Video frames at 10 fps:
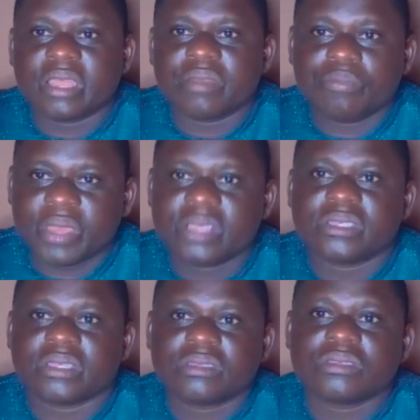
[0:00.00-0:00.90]
and
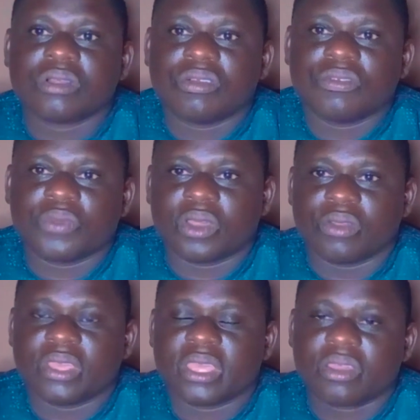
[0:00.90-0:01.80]
basics of
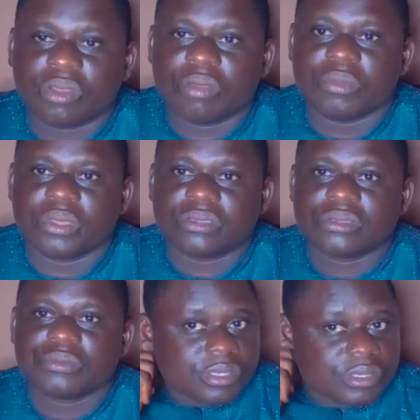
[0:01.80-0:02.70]

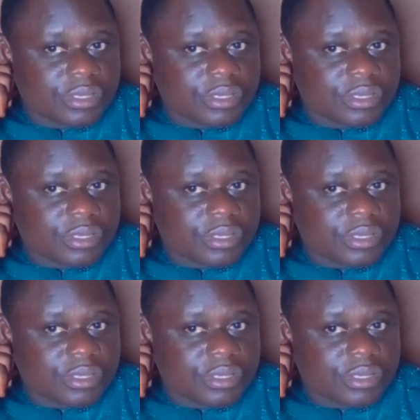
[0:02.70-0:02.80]
economics.